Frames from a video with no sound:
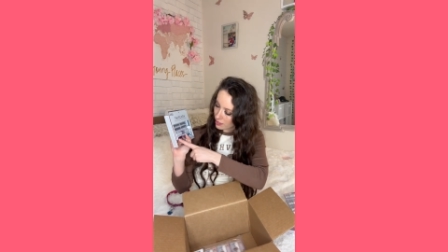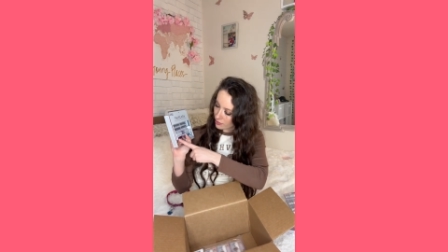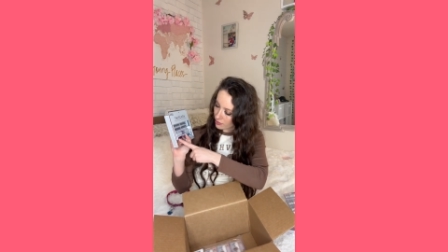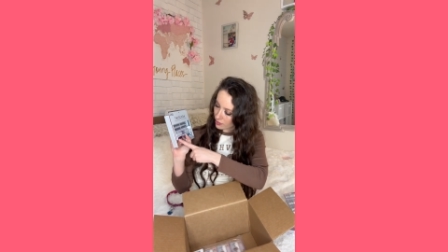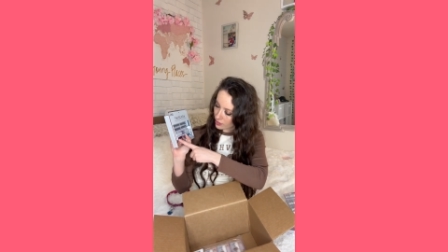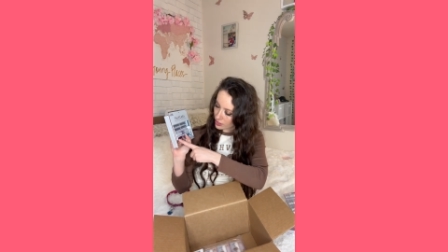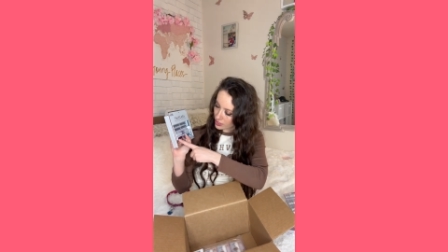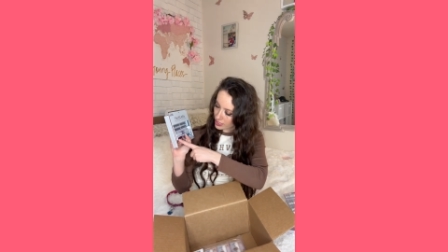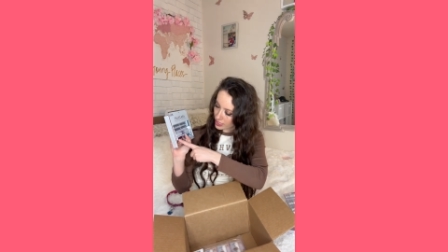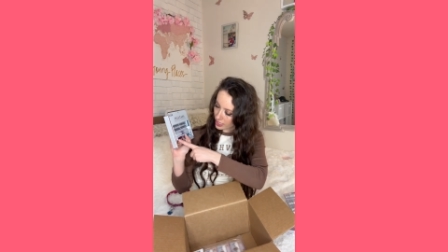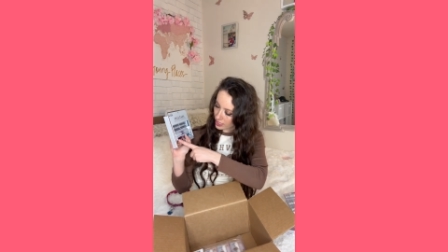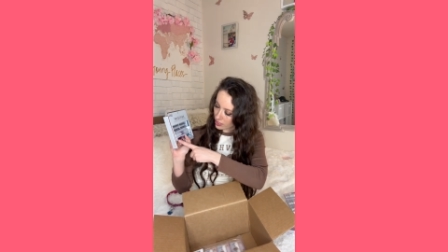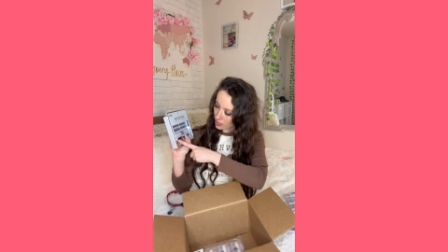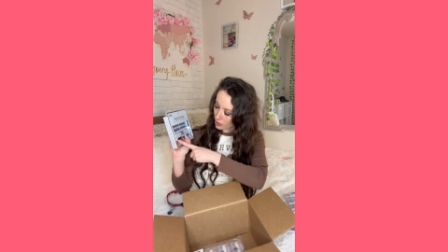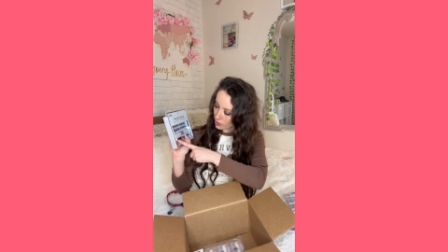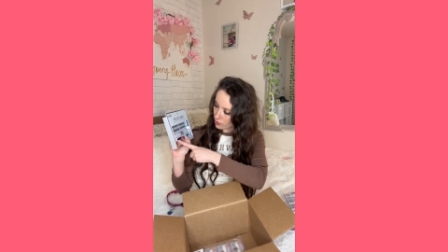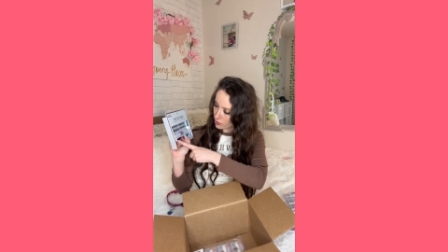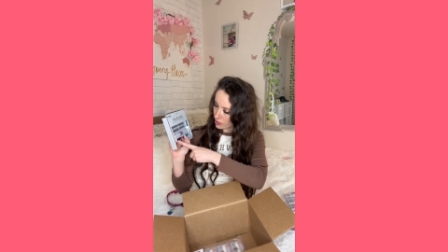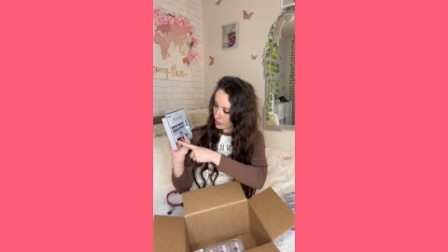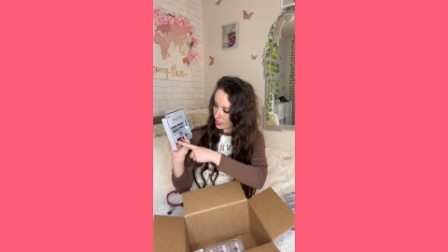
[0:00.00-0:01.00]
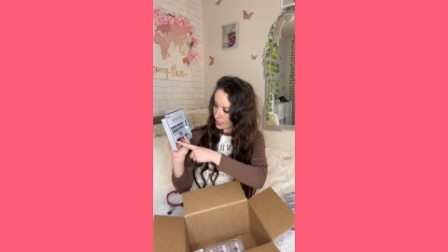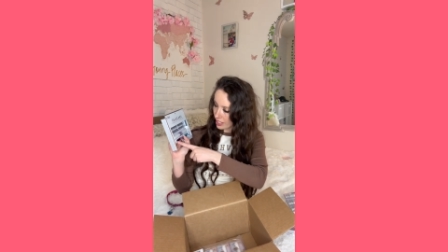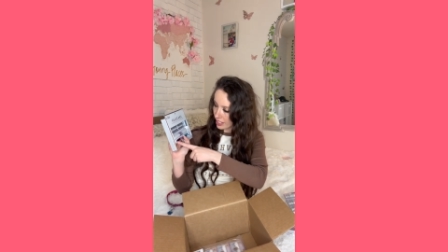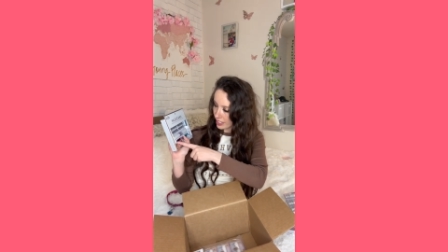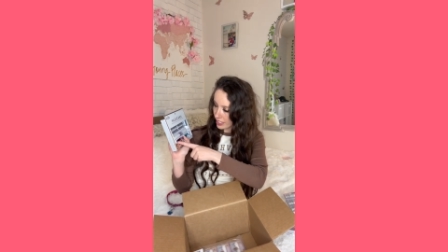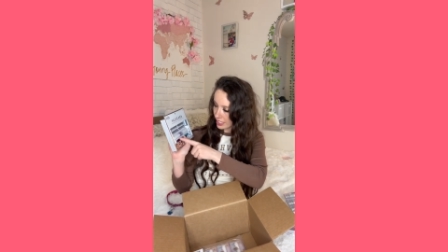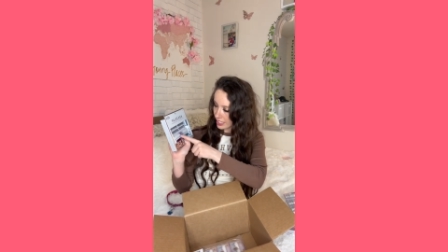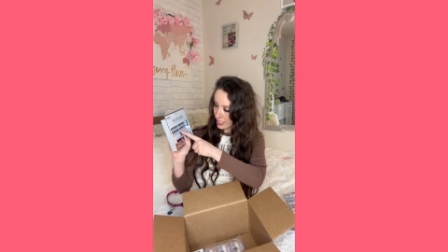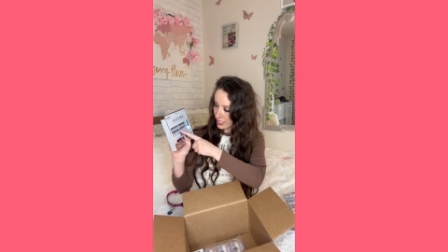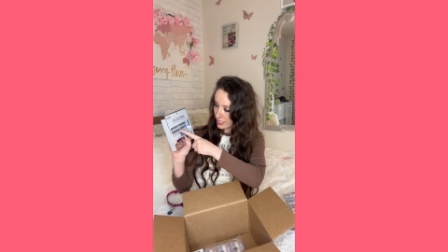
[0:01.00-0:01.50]
Falscara
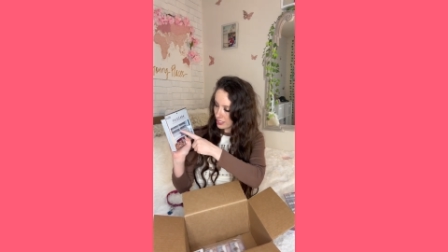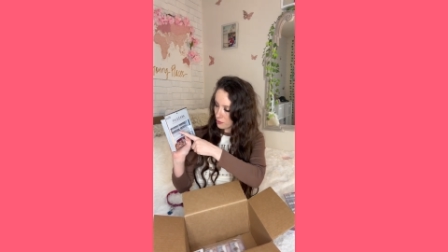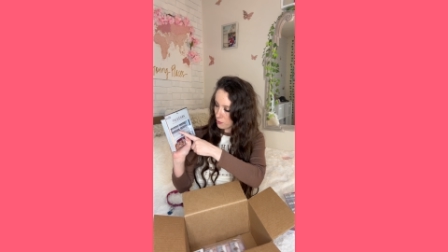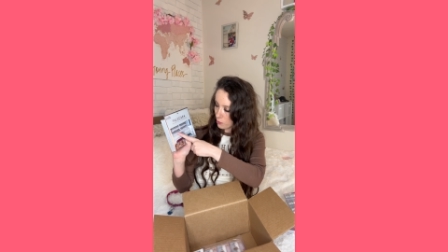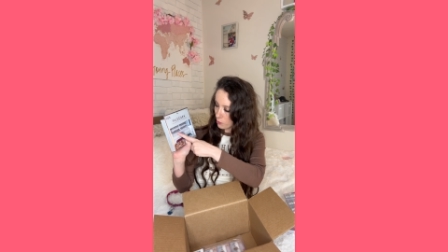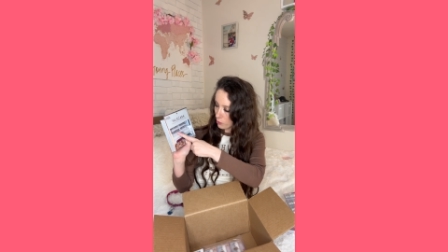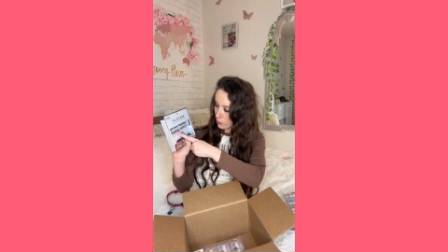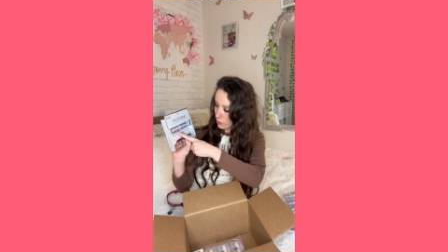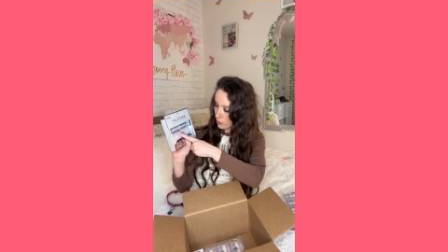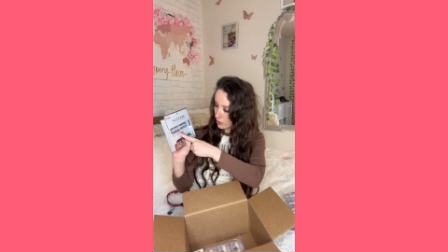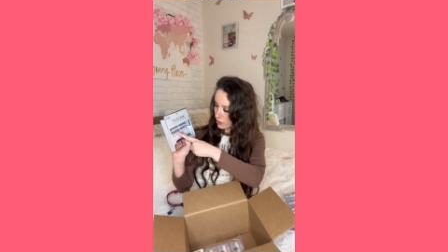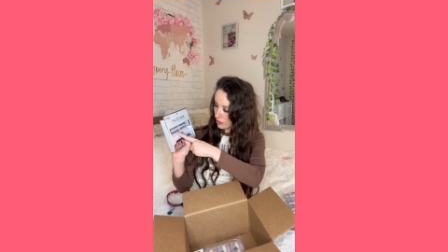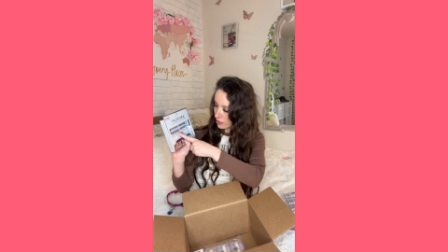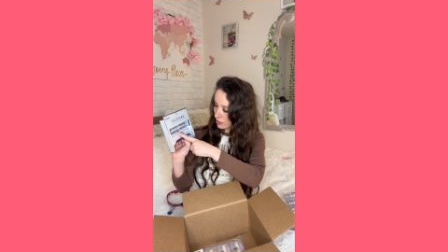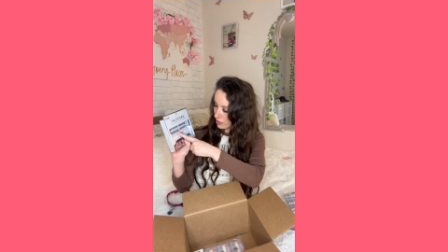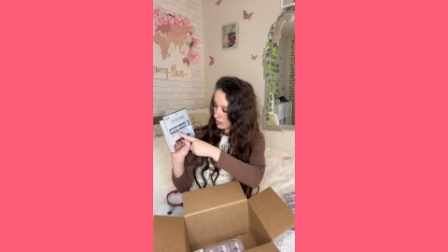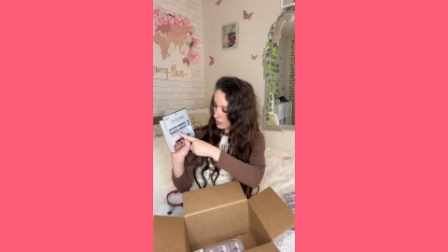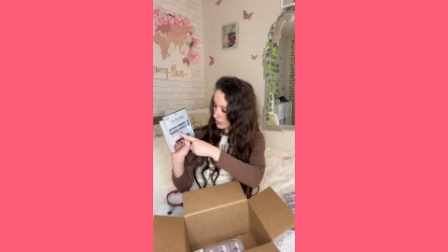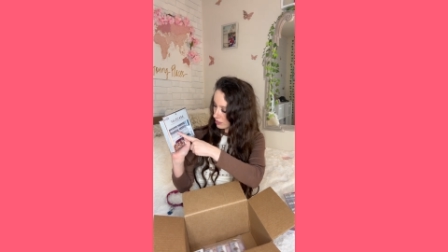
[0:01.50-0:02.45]
overnight, more